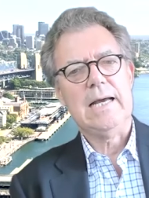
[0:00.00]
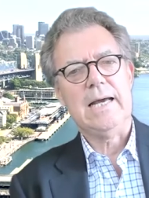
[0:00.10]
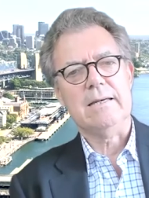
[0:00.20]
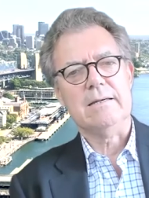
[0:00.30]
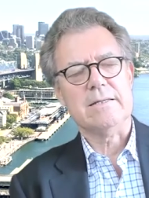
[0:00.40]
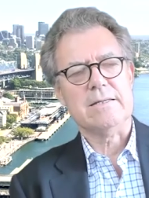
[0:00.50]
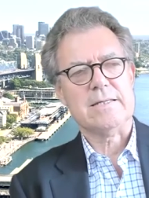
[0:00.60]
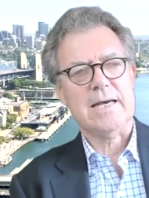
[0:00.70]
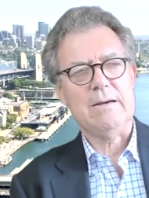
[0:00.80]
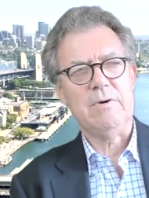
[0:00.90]
And to
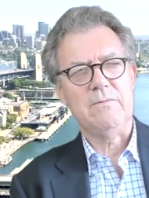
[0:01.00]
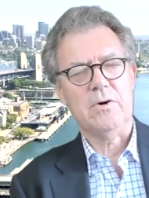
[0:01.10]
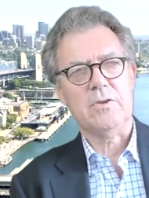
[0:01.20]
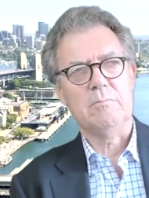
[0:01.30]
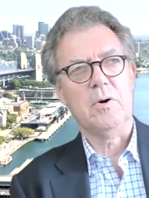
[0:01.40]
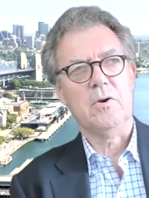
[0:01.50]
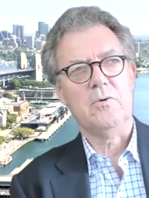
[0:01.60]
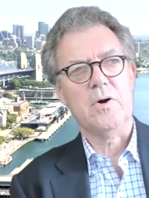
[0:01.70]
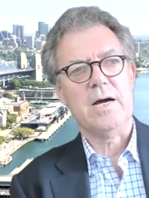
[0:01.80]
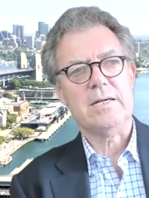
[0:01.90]
say we've got the model
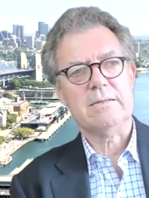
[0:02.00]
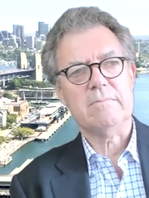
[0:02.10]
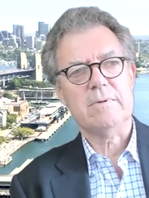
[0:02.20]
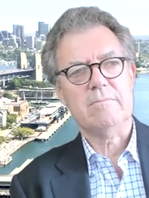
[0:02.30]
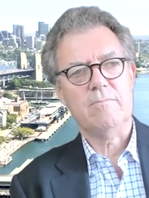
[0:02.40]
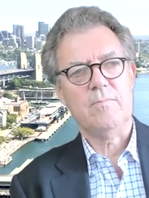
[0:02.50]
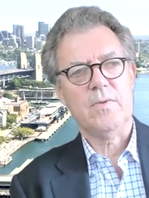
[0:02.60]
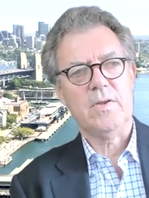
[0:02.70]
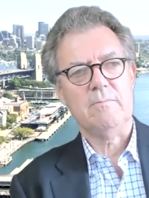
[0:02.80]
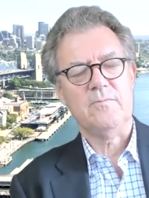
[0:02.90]
right
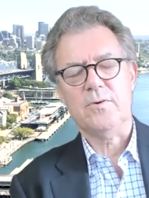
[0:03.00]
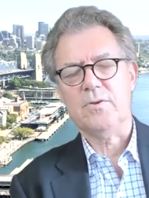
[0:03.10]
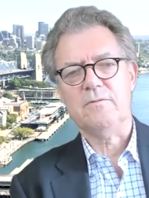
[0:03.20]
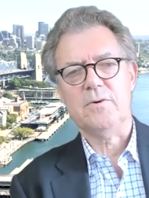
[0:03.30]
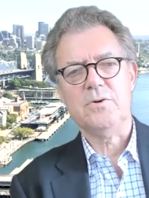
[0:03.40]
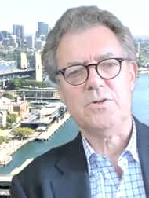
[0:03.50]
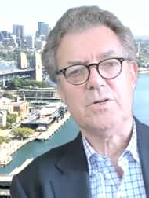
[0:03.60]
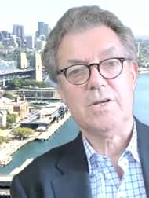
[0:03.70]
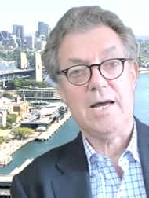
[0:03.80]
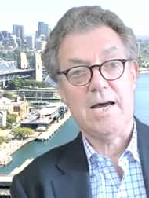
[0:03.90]
um, for the
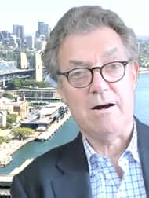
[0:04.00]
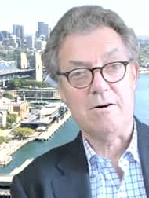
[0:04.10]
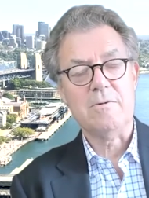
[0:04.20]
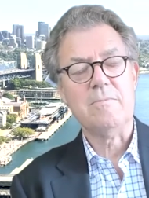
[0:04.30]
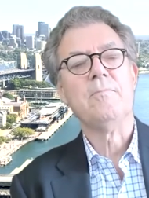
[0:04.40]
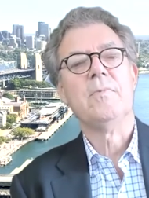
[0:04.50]
future now